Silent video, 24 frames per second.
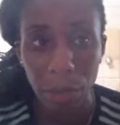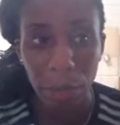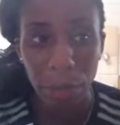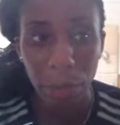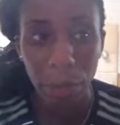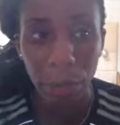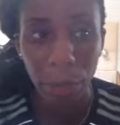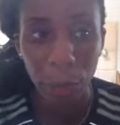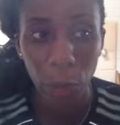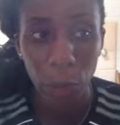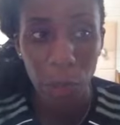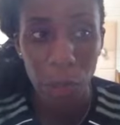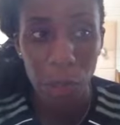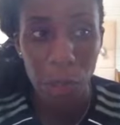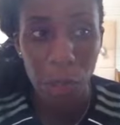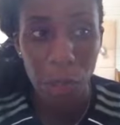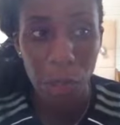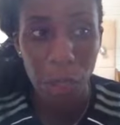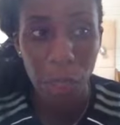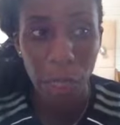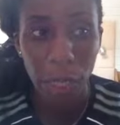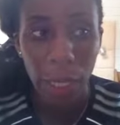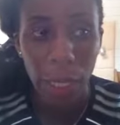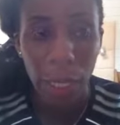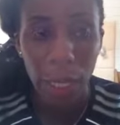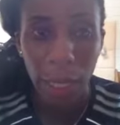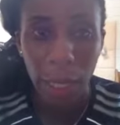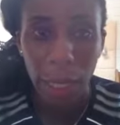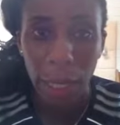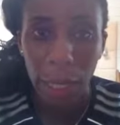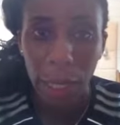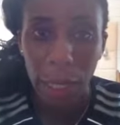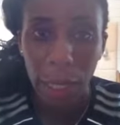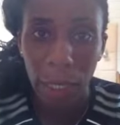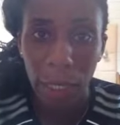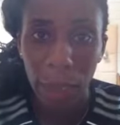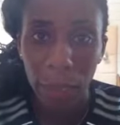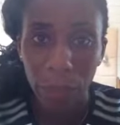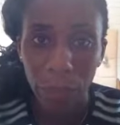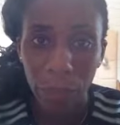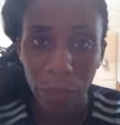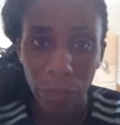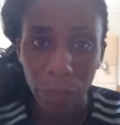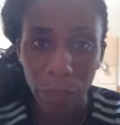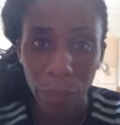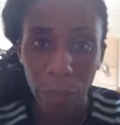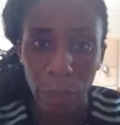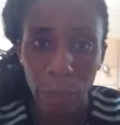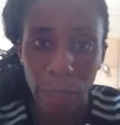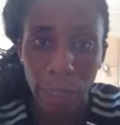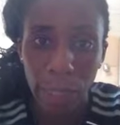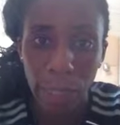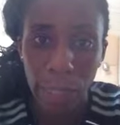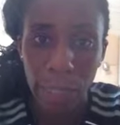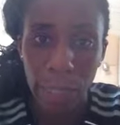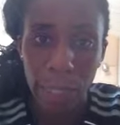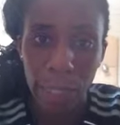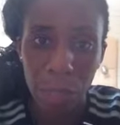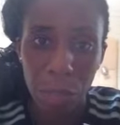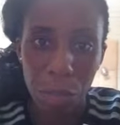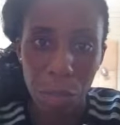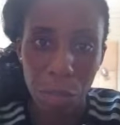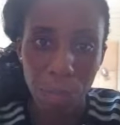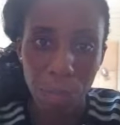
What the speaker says: the boys. It's